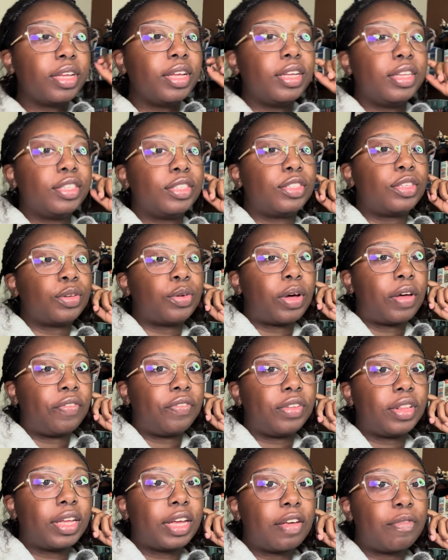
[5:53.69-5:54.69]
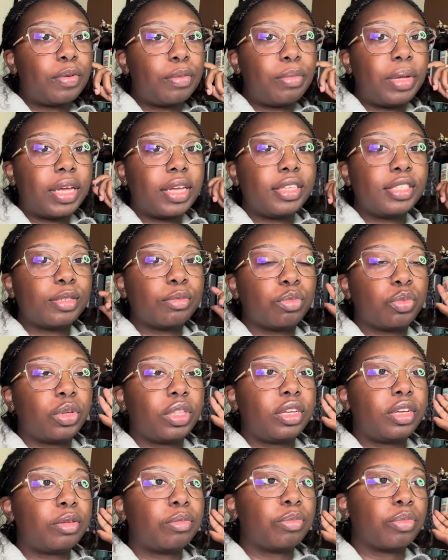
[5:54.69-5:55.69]
So I feel like I've been making some pretty
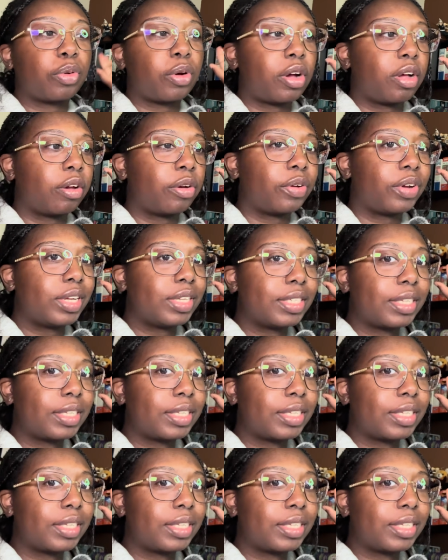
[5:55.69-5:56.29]
good progress.